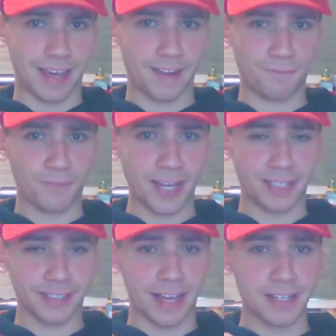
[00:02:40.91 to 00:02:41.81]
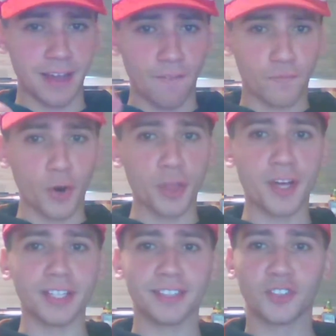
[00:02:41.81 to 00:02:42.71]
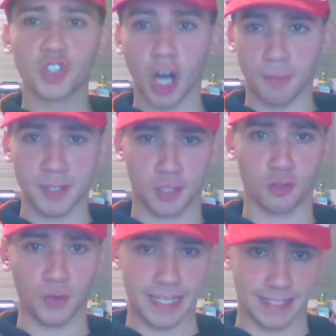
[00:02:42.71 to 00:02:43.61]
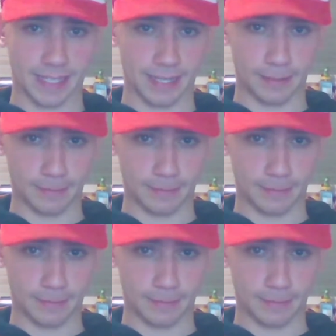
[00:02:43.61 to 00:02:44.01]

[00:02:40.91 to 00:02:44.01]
and failed it for the dumbest reason.